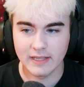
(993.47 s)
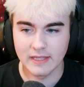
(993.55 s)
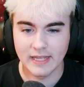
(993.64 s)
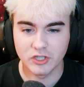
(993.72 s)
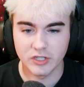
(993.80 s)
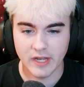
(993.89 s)

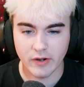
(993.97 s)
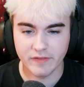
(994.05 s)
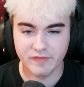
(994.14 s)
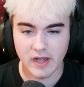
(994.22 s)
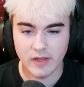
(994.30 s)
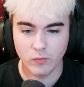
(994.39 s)
legendary
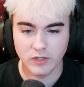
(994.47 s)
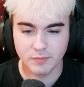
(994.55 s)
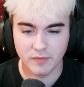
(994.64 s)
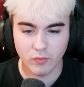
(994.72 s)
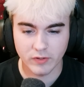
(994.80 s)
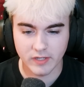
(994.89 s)
Vine was
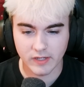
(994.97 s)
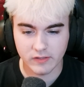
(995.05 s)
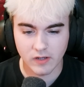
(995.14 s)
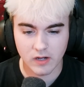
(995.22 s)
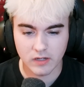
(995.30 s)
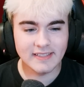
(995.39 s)
before TikTok.